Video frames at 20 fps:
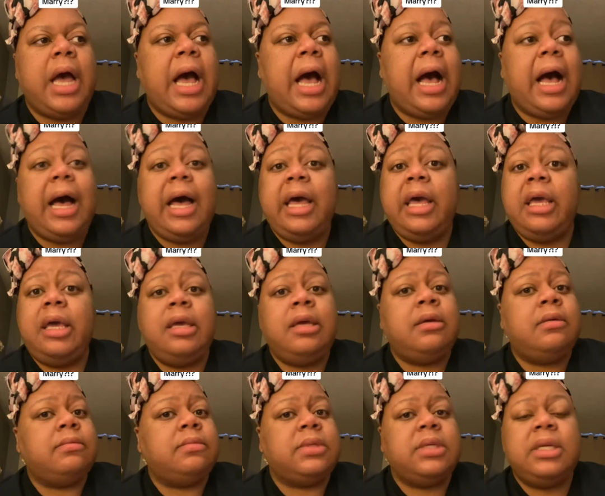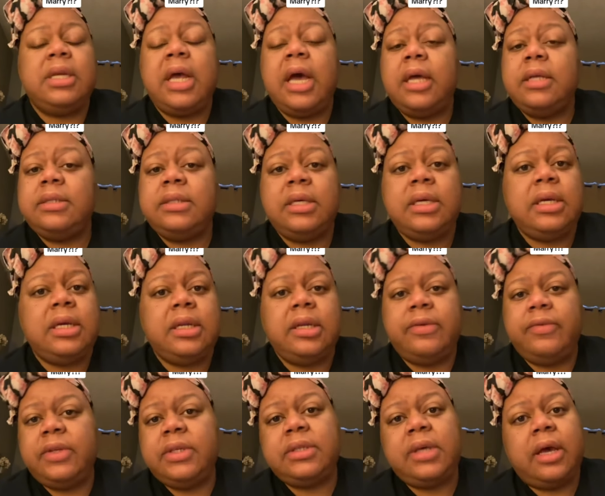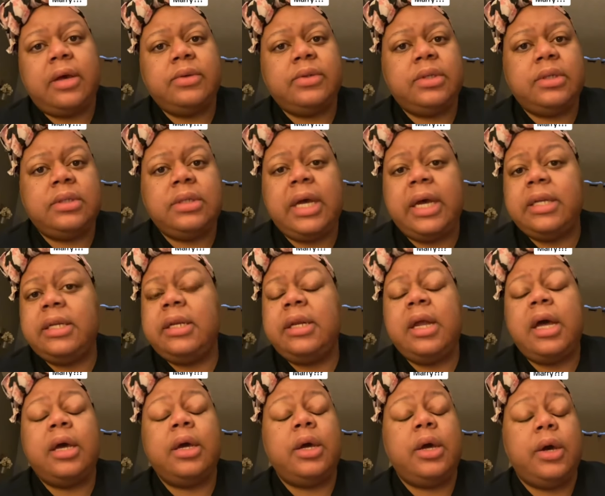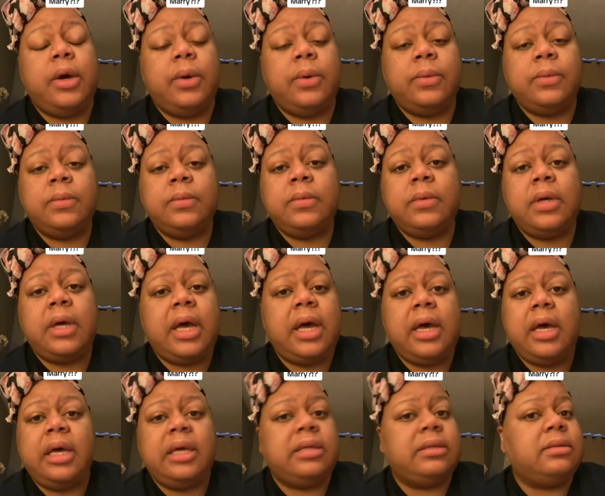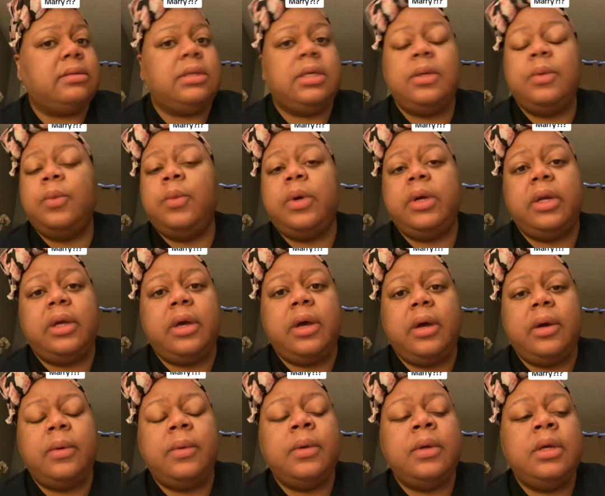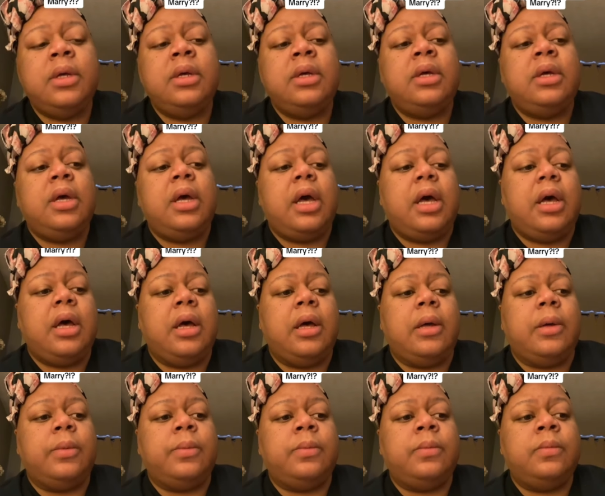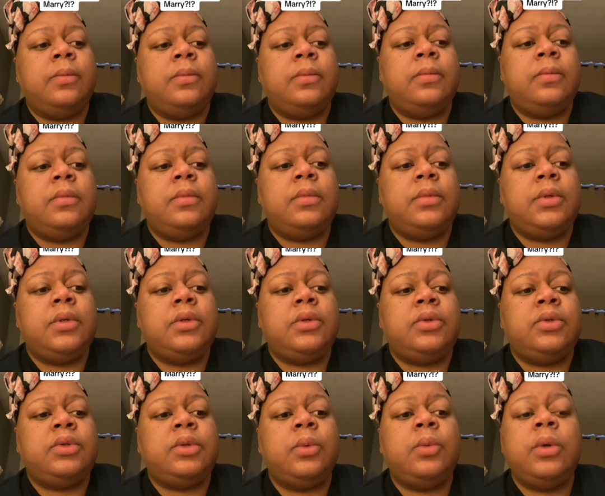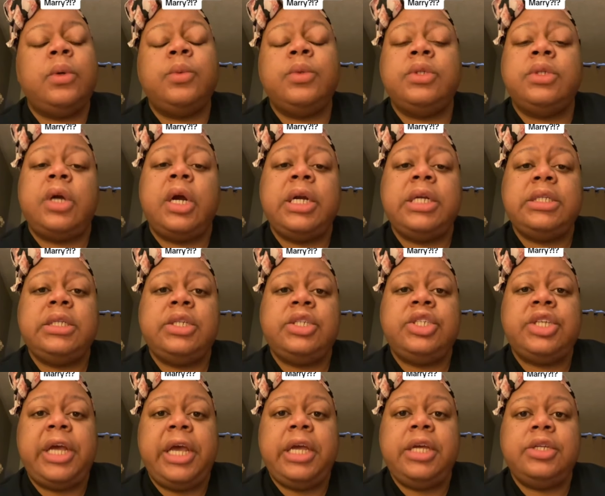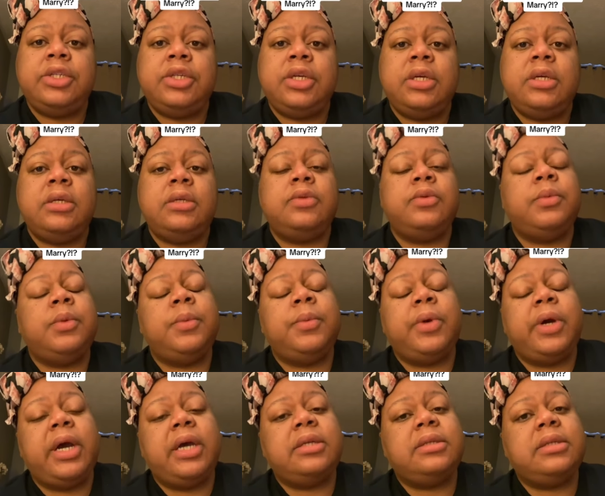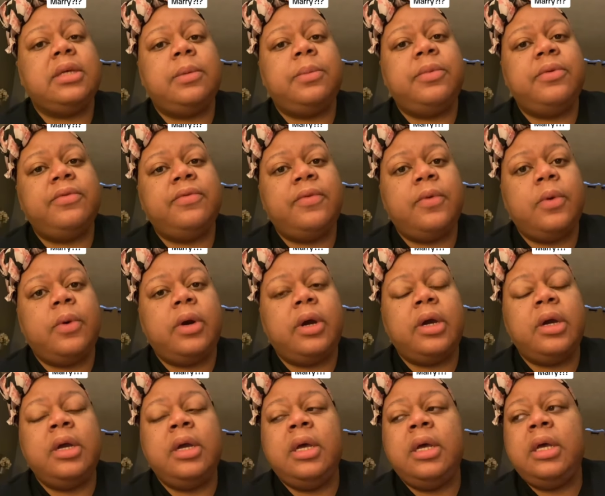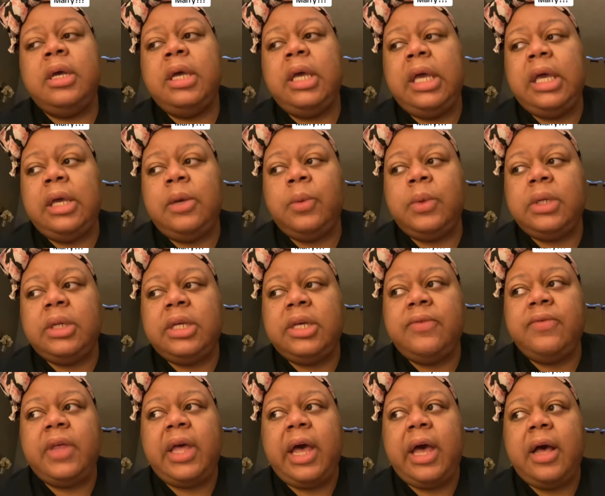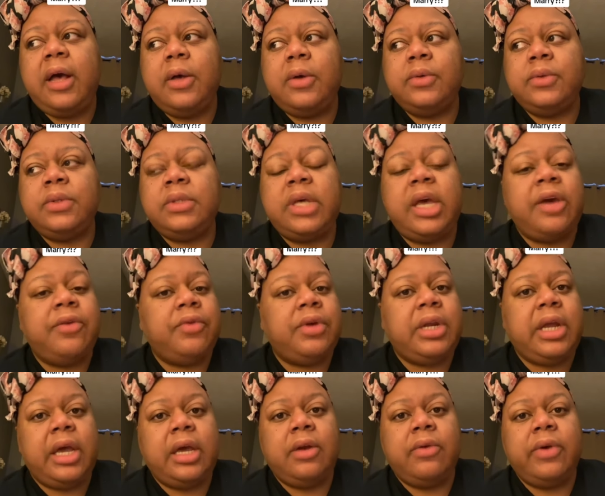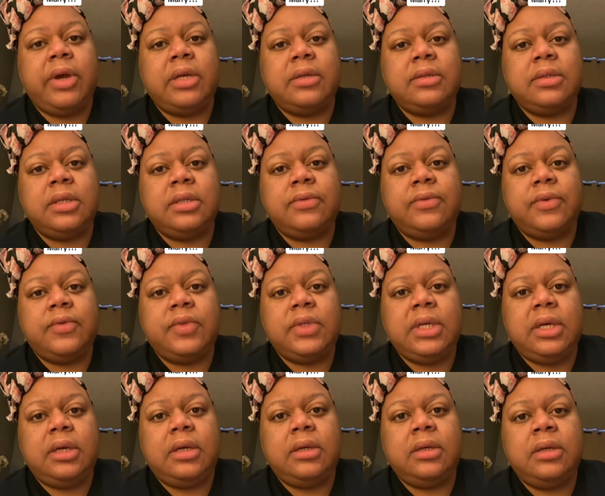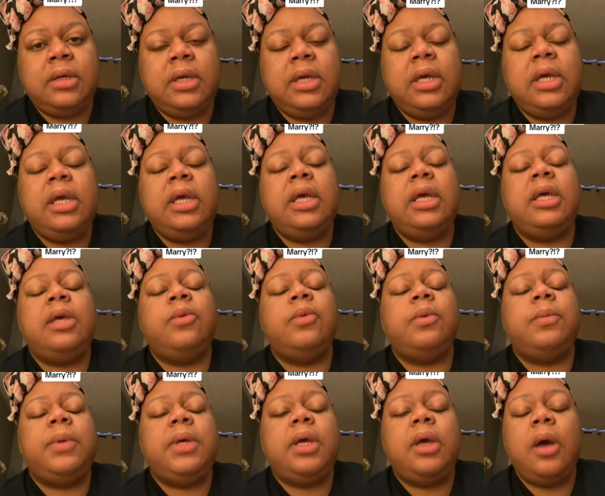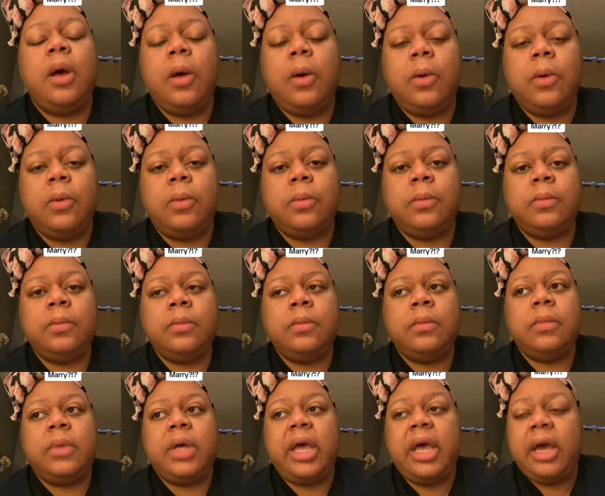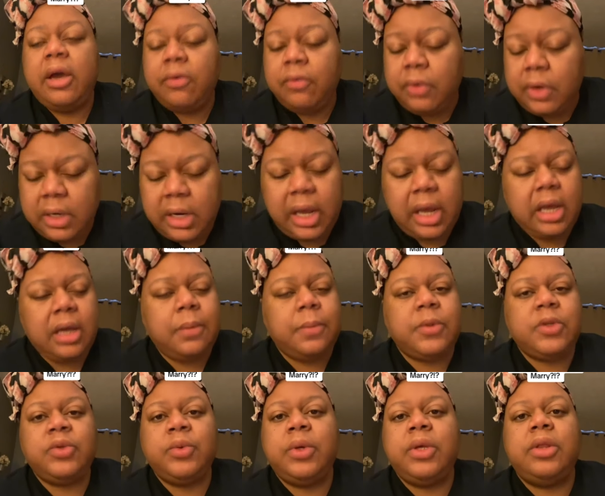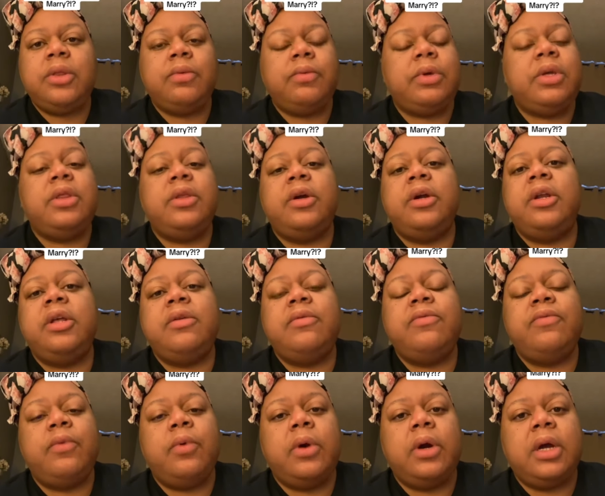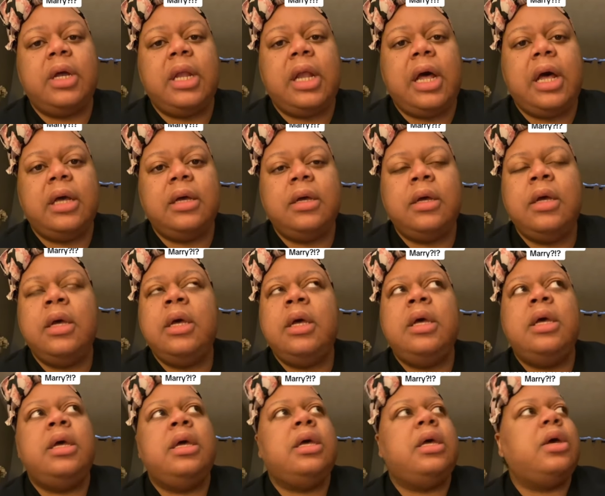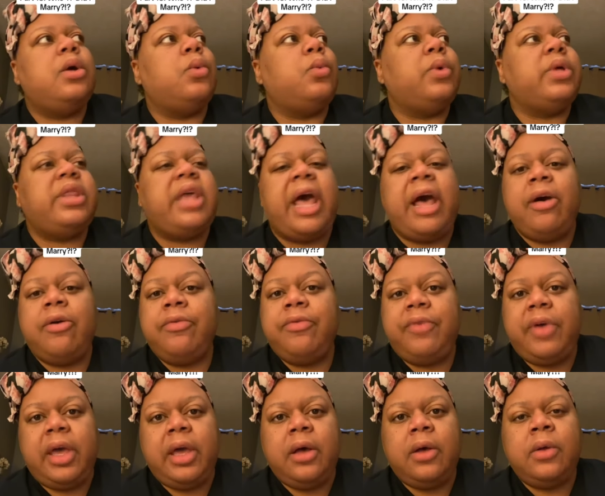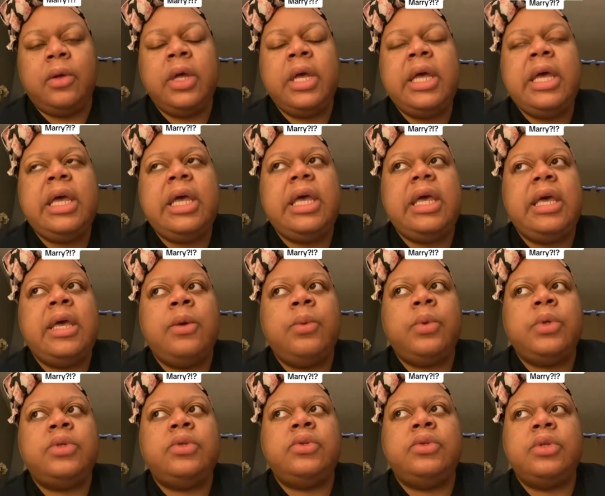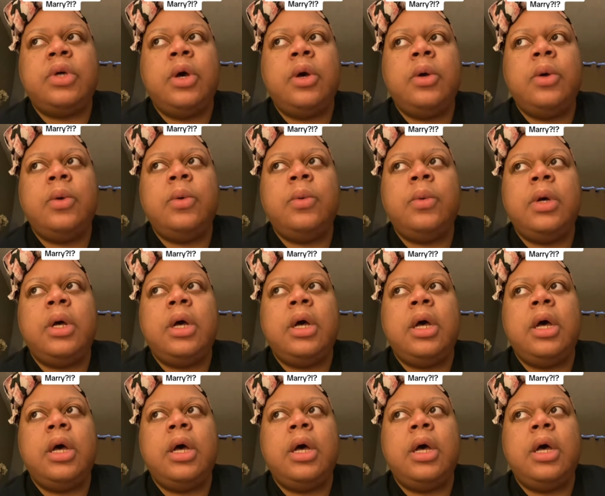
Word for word: I did not see any of these houses. I did not go. I didn't want to go. Um, so what was starting to change is remember I said before he would leave the house every day at around six fifteen. He would be home every day between three thirty and four o'clock without fail it was so